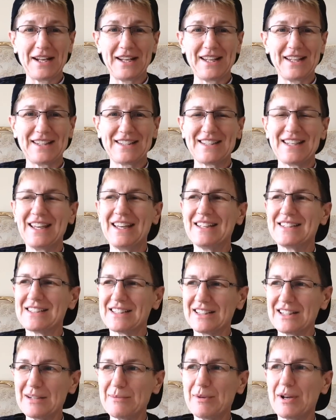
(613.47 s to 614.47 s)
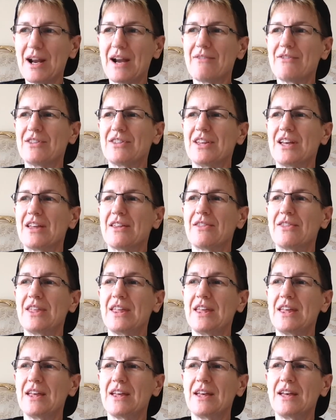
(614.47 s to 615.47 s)
It's it's a little bit of everything.
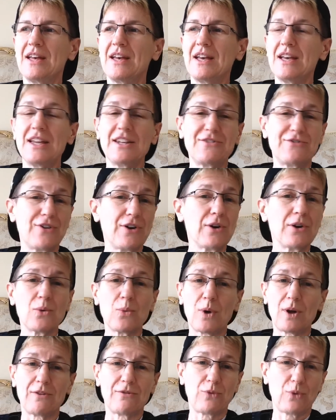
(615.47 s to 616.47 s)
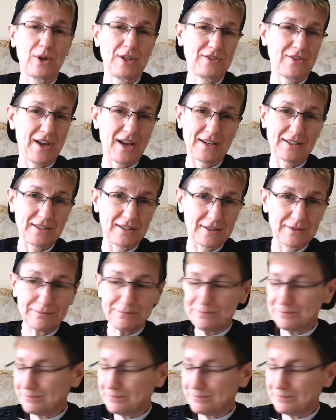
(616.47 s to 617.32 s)
The it's very well voice acted.